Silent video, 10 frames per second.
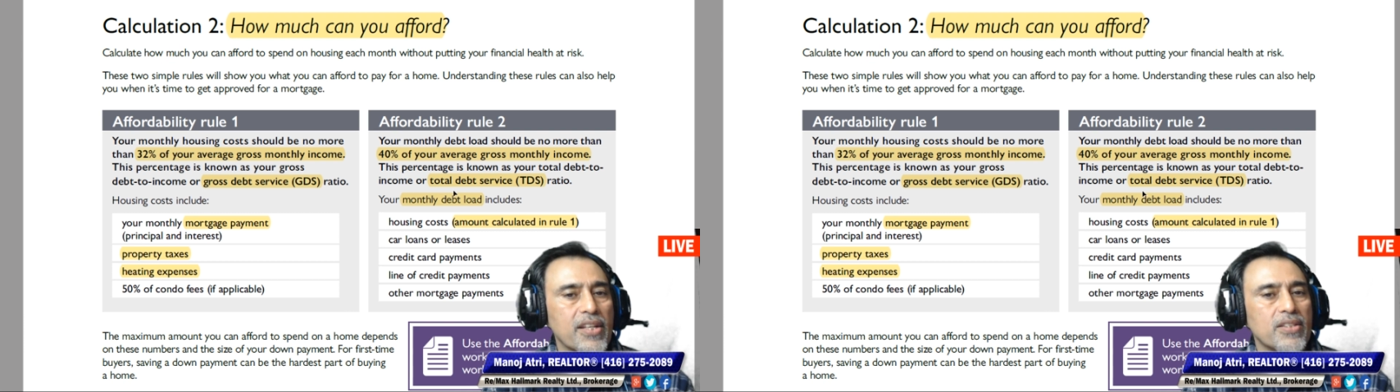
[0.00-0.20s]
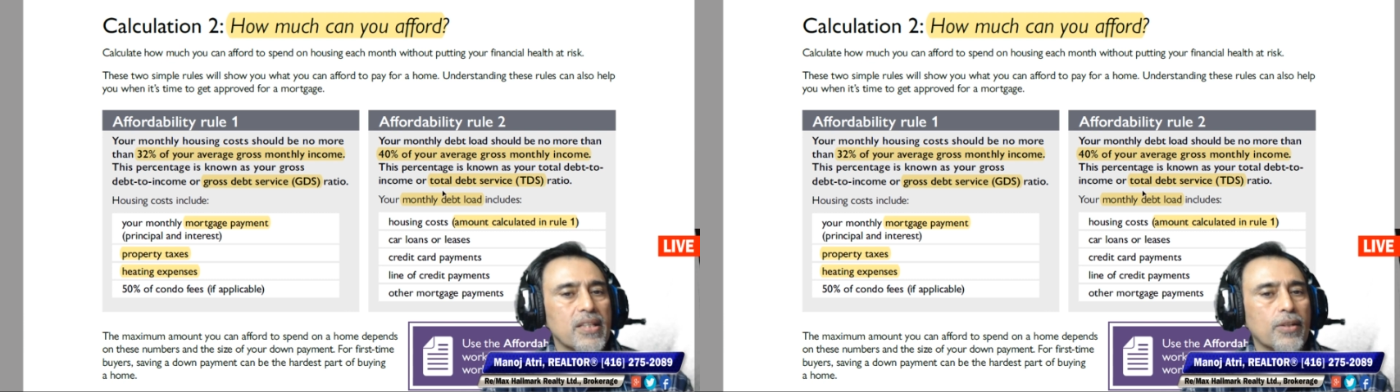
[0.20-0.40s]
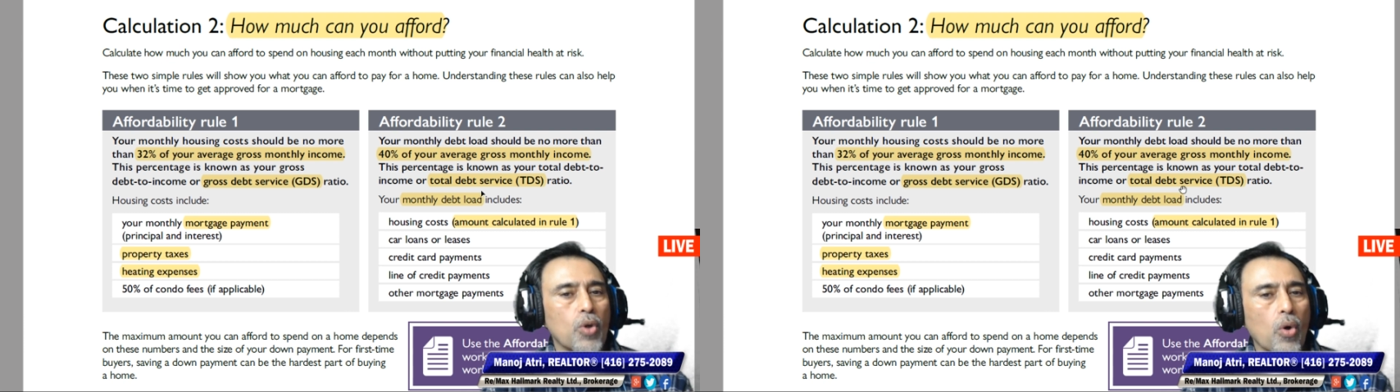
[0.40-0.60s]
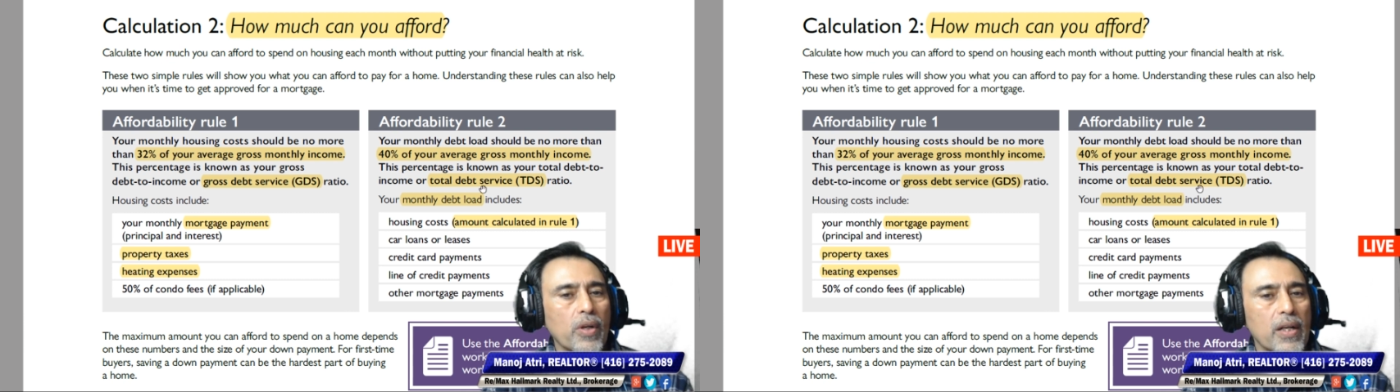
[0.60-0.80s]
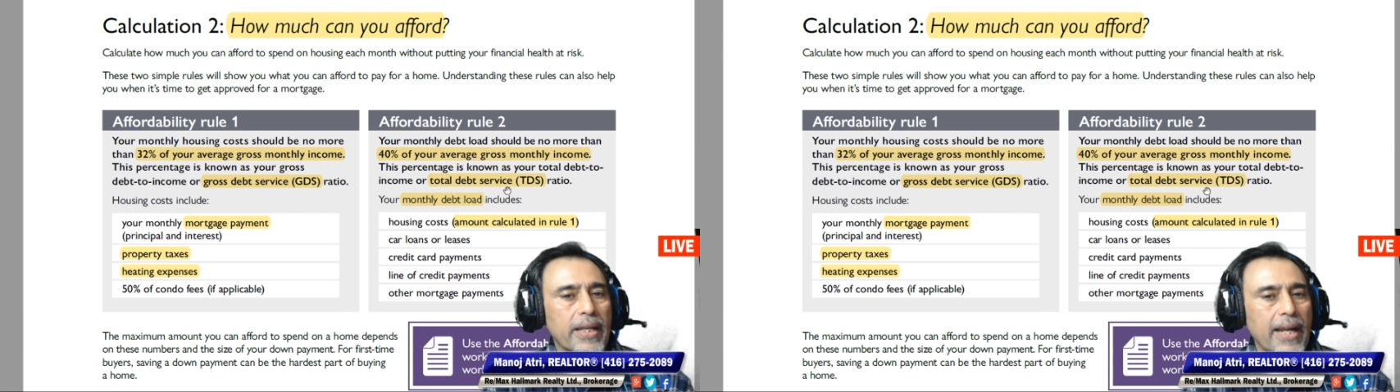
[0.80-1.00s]
is the
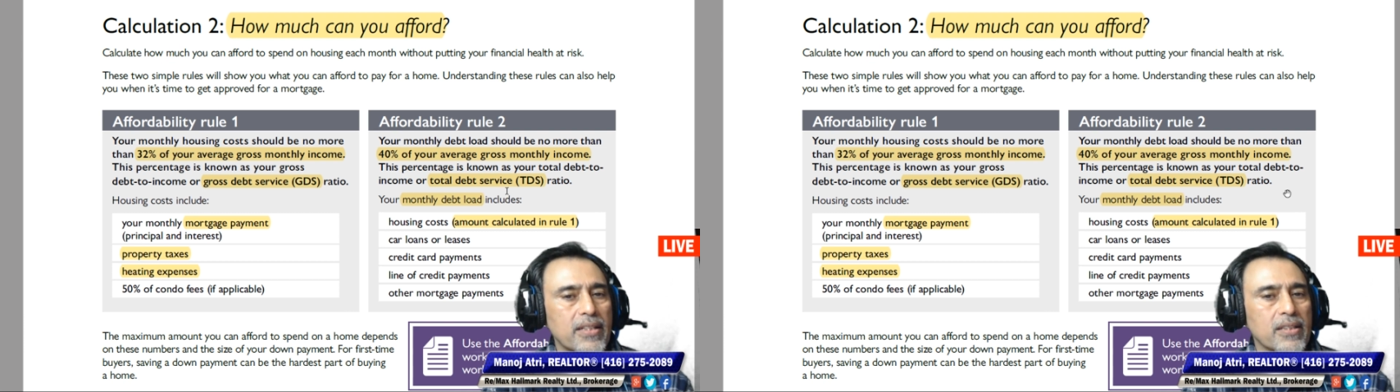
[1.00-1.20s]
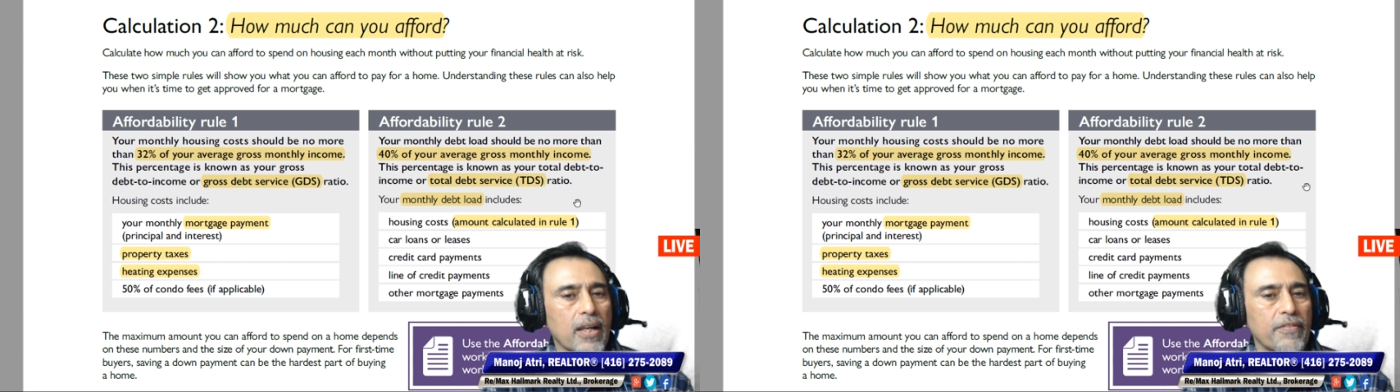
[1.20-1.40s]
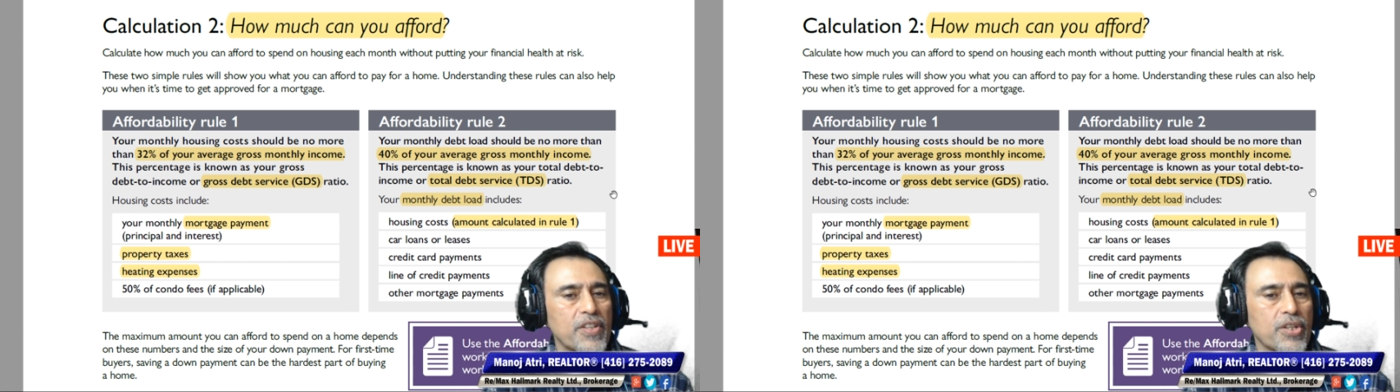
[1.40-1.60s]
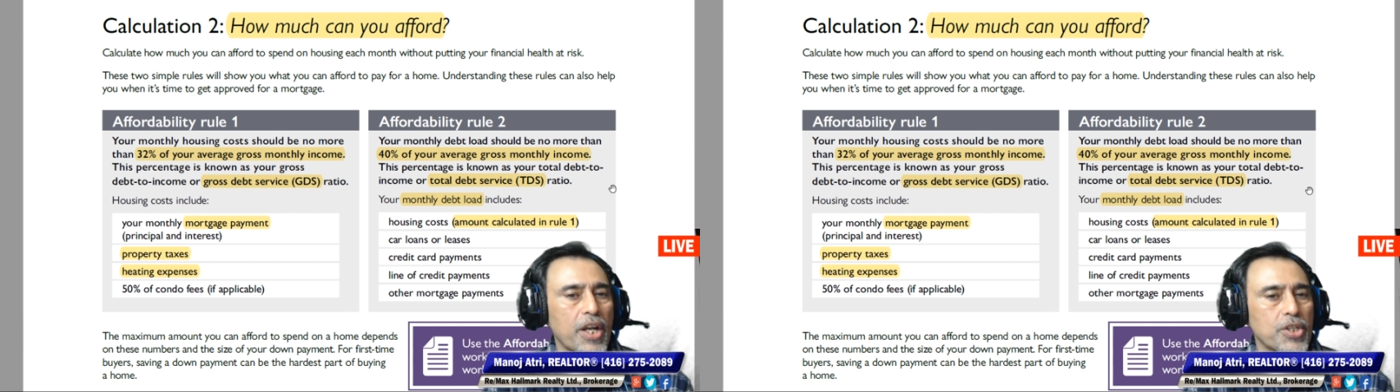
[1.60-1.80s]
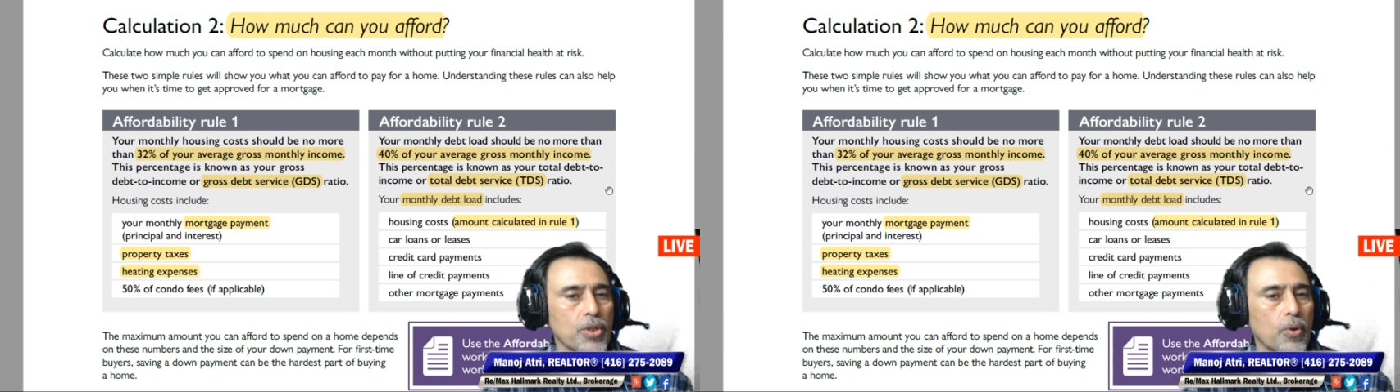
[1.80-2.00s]
total debt service
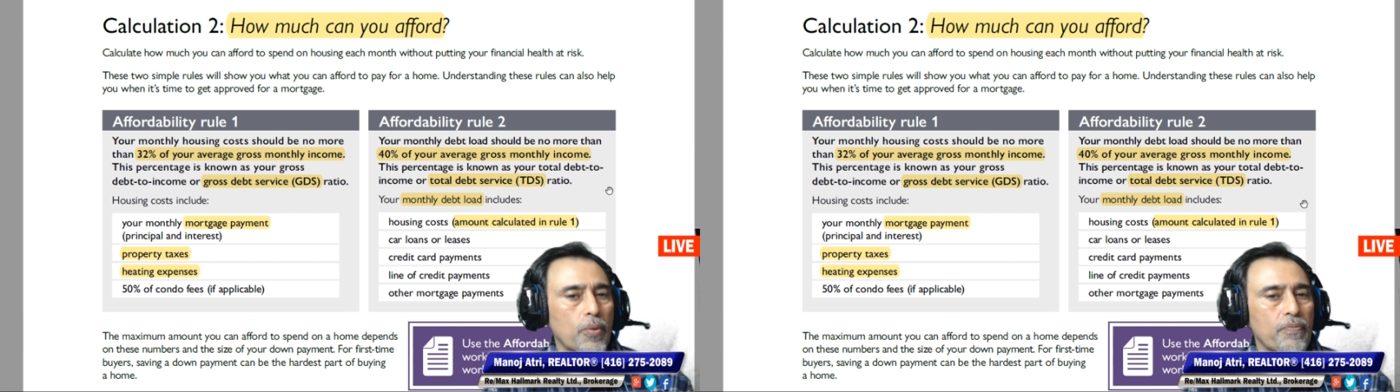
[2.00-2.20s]
ratio,